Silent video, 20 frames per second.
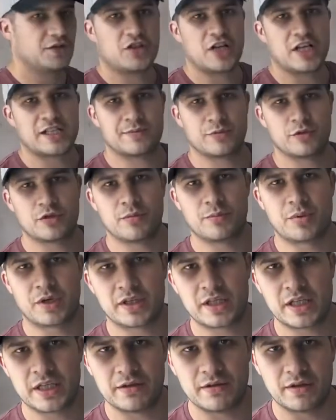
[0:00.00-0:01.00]
To make
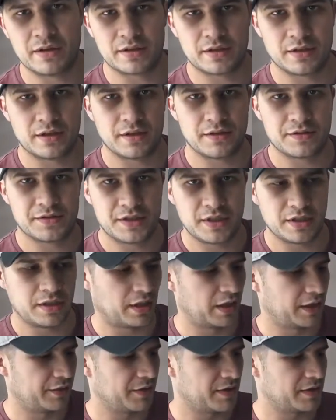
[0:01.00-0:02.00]
holes for the receptacle
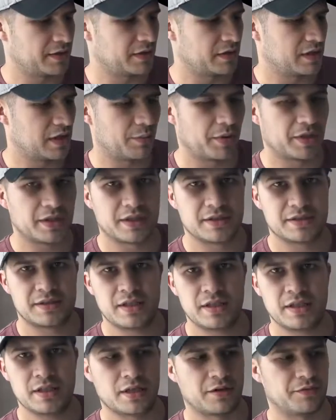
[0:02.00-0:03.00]
boxes, we're
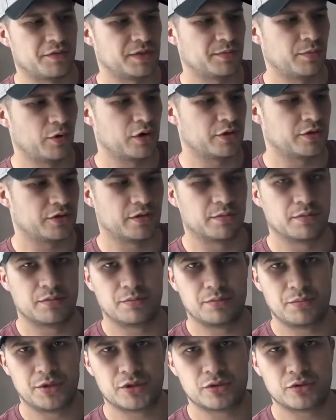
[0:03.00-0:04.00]
going to use this
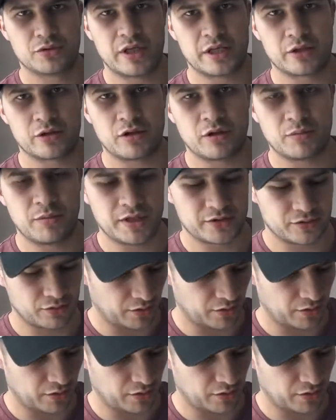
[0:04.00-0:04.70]
non-impact carbide